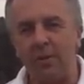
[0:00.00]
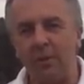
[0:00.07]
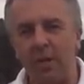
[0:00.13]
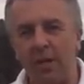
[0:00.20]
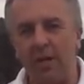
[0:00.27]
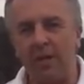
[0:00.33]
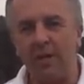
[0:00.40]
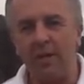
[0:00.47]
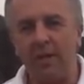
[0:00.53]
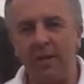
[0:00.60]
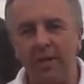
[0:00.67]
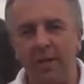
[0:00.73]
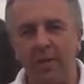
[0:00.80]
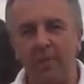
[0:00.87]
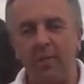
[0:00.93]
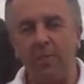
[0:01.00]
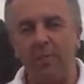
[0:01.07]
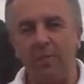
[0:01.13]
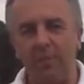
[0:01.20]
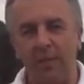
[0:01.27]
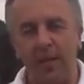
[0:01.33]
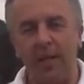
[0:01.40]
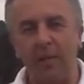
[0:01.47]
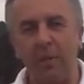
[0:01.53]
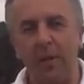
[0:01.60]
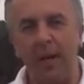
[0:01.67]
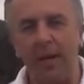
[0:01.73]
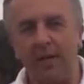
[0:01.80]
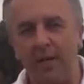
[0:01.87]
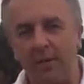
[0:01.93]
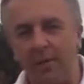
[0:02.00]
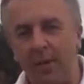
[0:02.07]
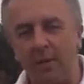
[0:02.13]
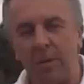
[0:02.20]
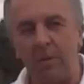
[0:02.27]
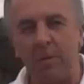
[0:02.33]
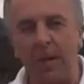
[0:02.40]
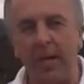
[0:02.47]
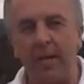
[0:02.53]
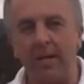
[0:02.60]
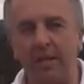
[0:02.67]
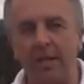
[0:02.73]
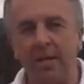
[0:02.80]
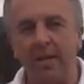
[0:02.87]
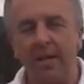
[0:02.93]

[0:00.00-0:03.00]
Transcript: week, making the plans, developing the plans.